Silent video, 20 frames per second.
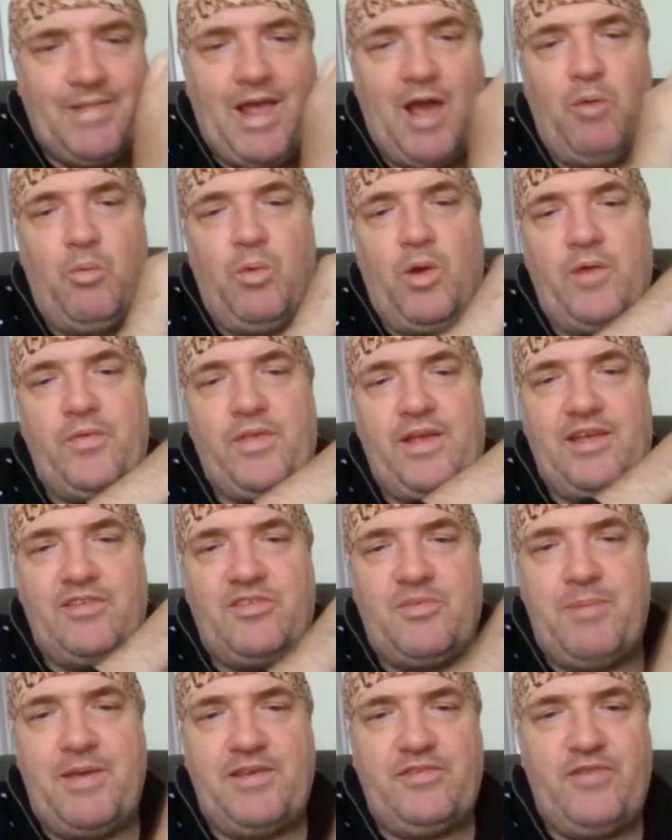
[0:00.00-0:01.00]
a word that
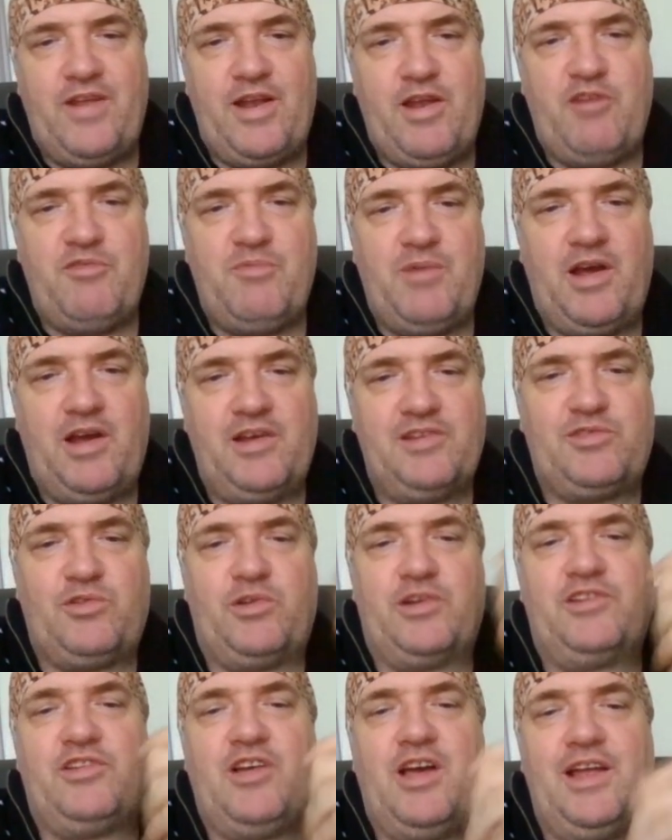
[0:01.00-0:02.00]
gets the best value out of my high
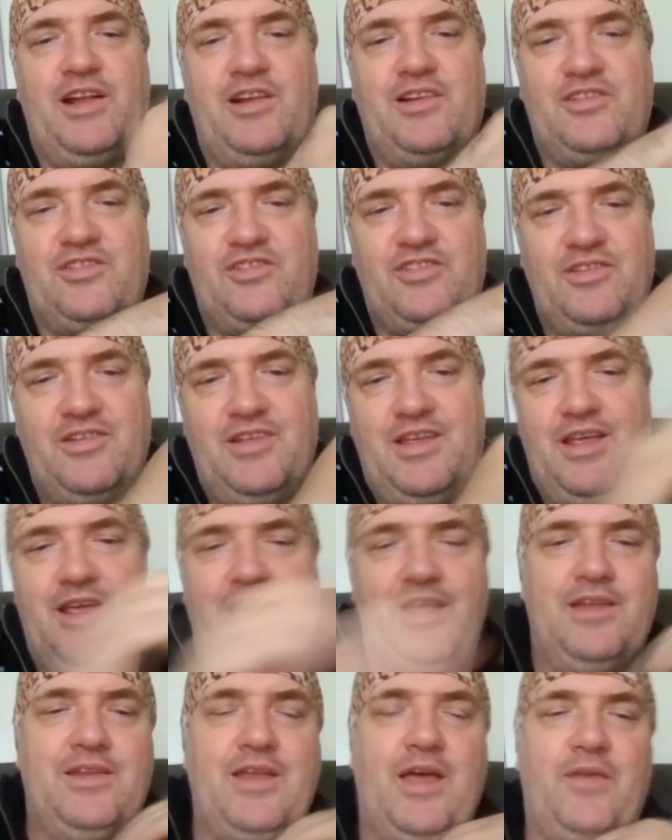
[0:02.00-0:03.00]
scoring tiles.
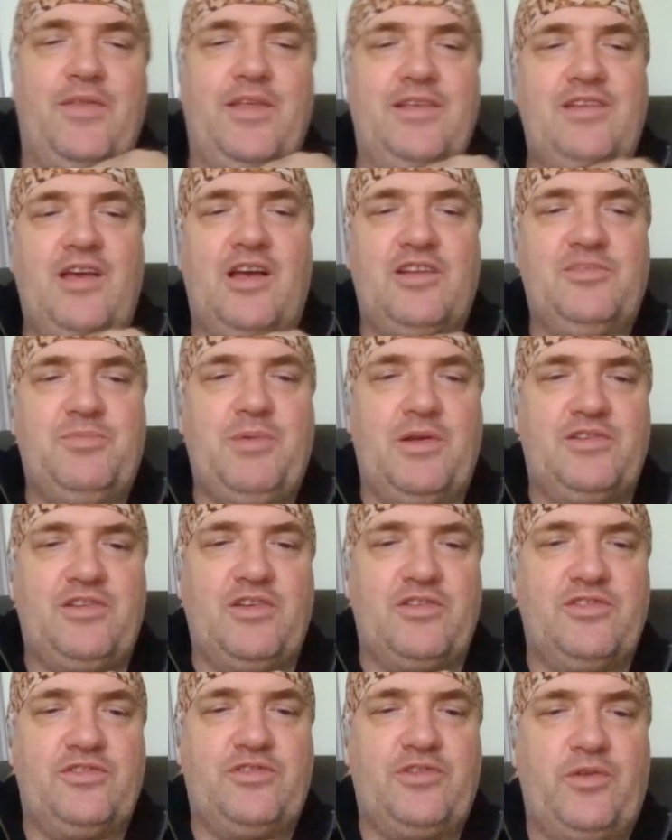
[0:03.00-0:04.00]
Now, this hotspot
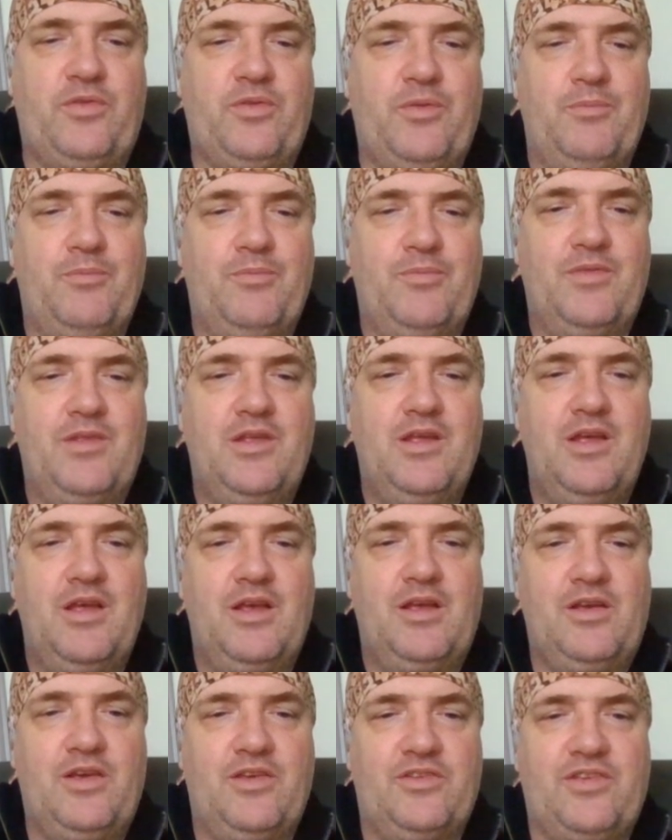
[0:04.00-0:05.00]
doesn't suit them
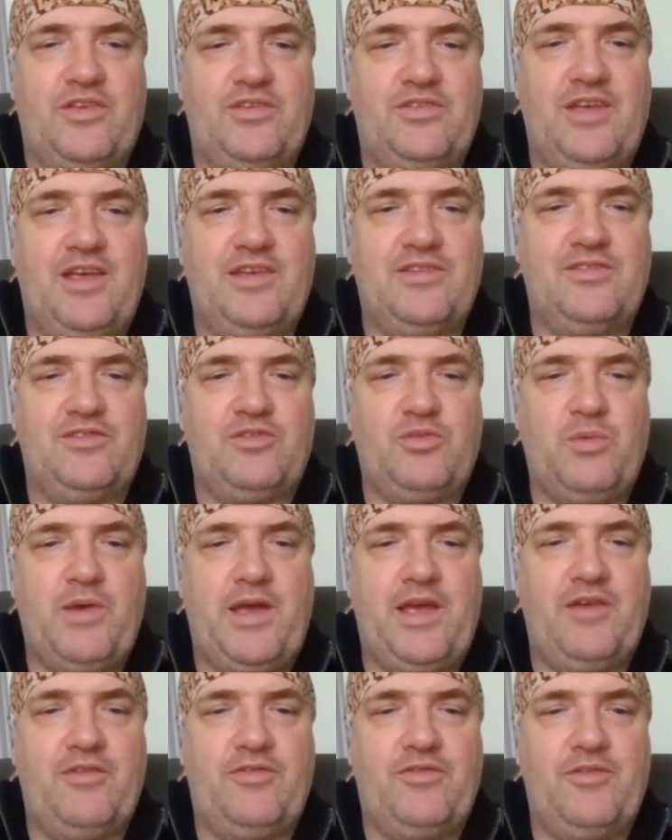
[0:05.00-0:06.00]
because there isn't a
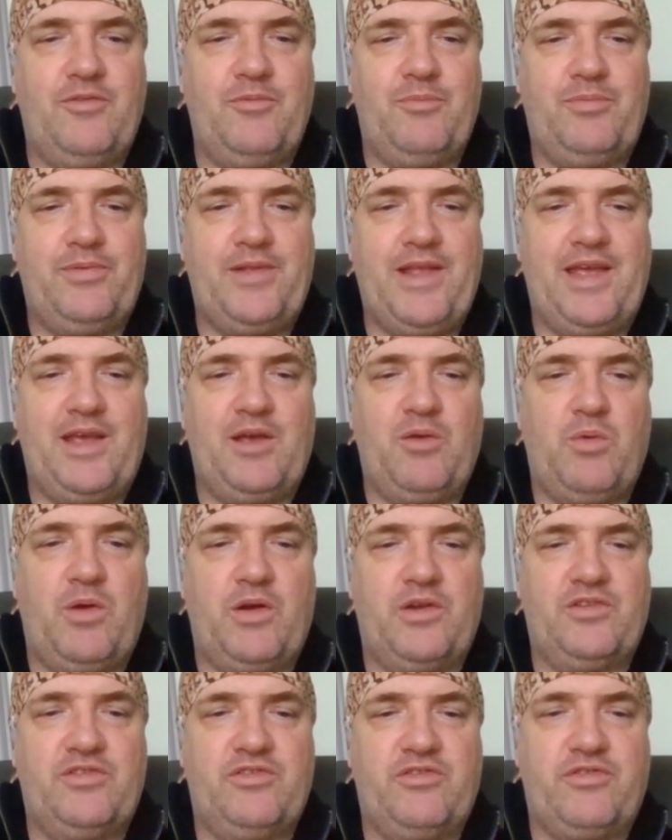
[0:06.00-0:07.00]
way of playing a
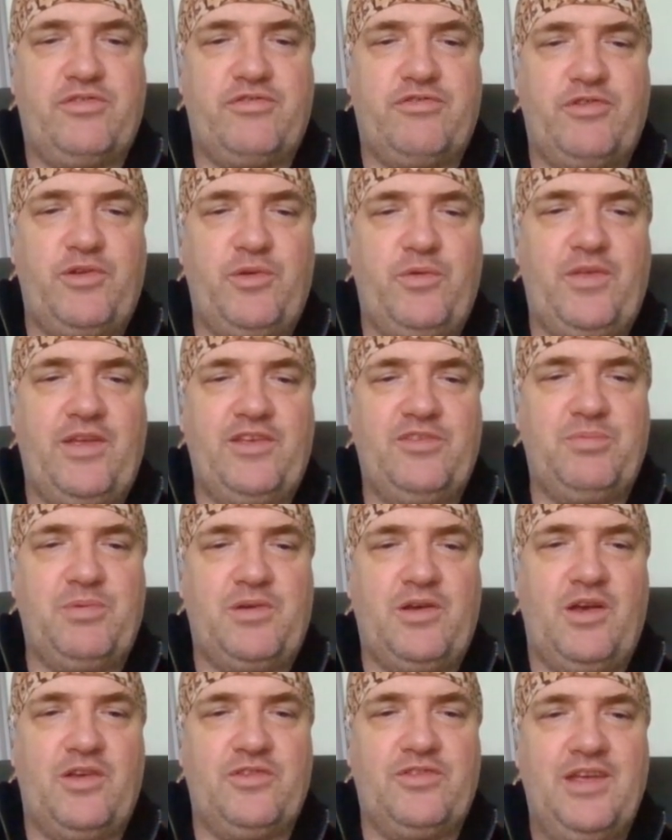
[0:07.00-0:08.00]
word through this
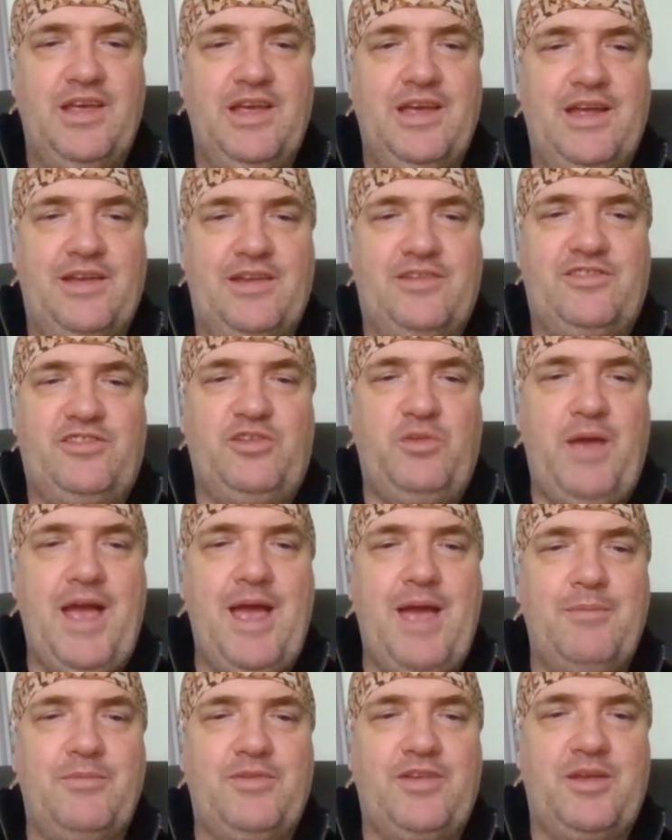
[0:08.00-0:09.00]
because it's too
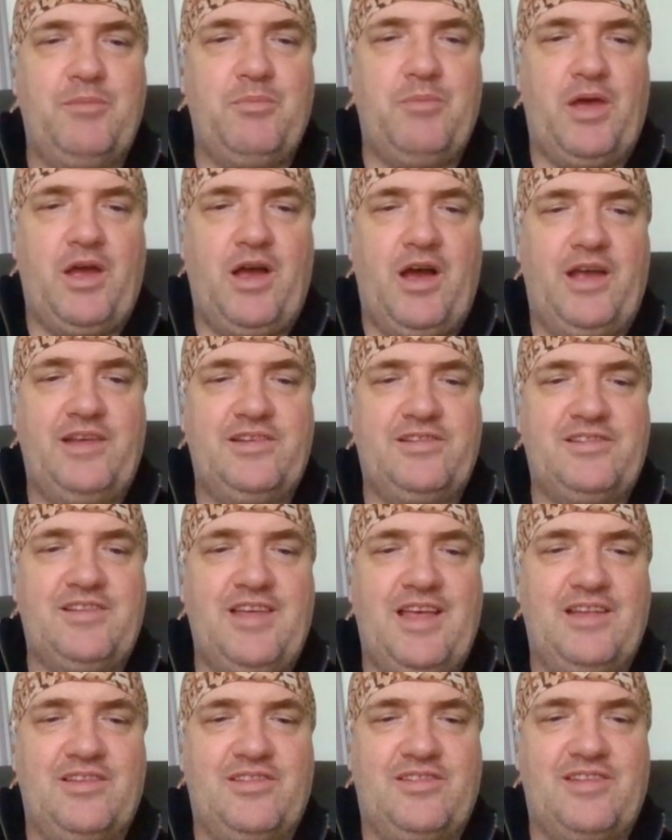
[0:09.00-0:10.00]
hemmed in by ice
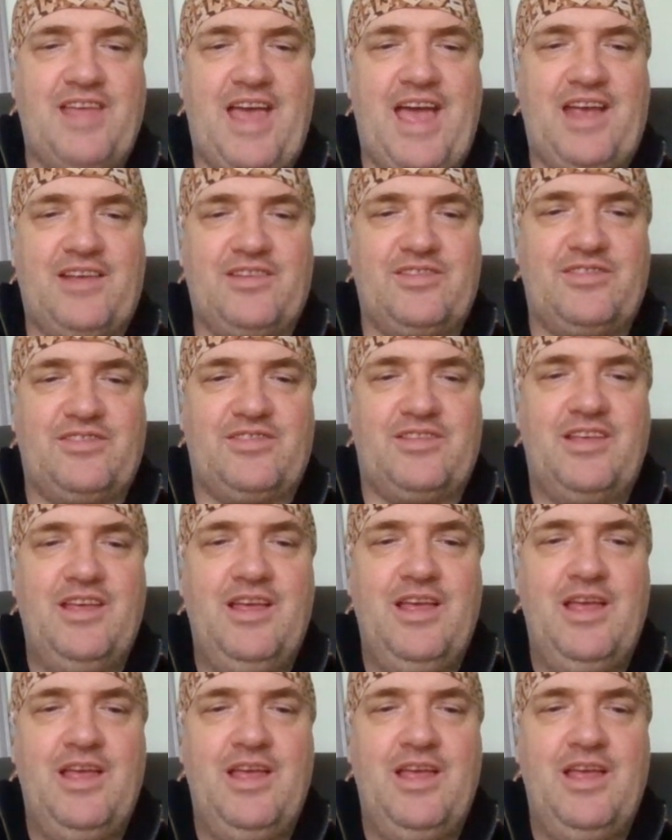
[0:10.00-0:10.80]
and Zax.